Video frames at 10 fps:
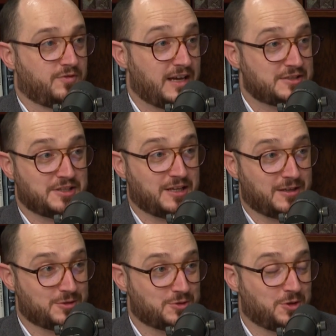
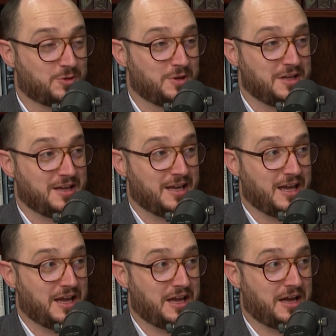Fascinating. So
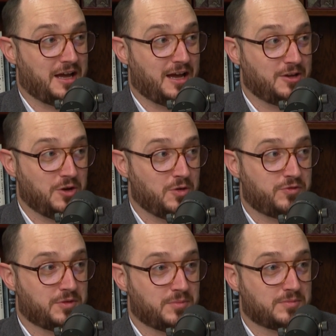I know
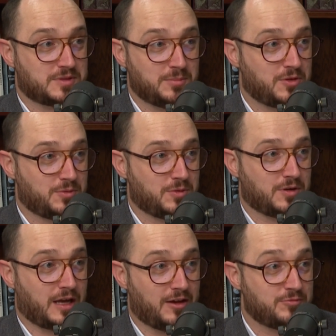from some of the
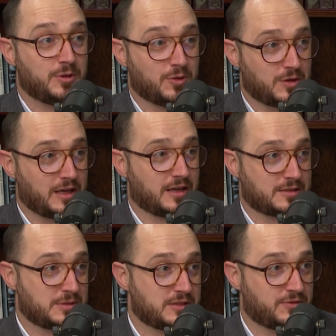work I've been looking
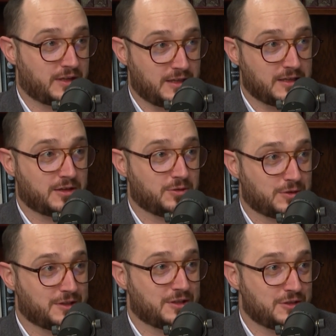at, specifically in
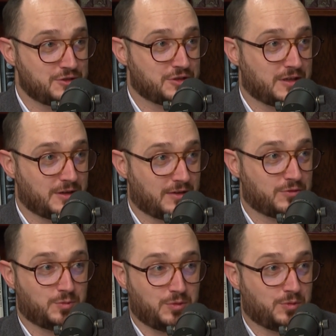acute kidney injury,
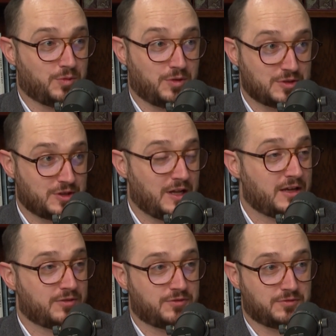there's a
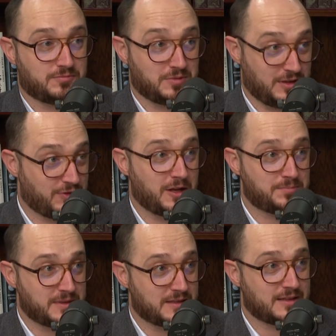lot of
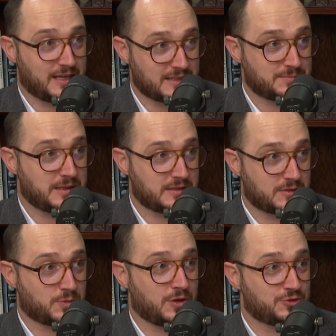development in that space
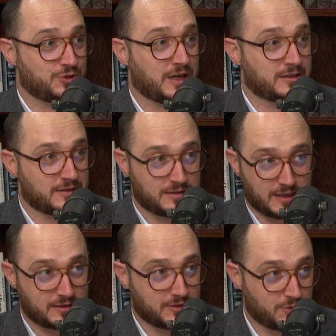as well and trying to
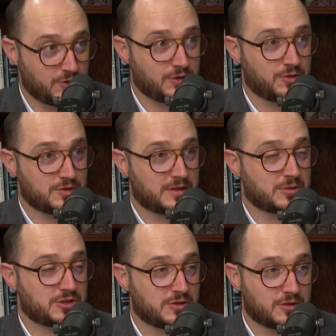detect it earlier using
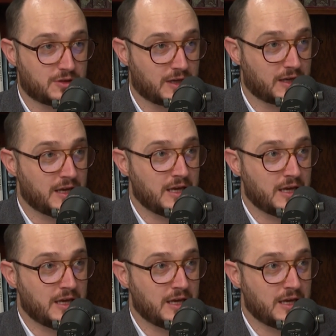machine learning.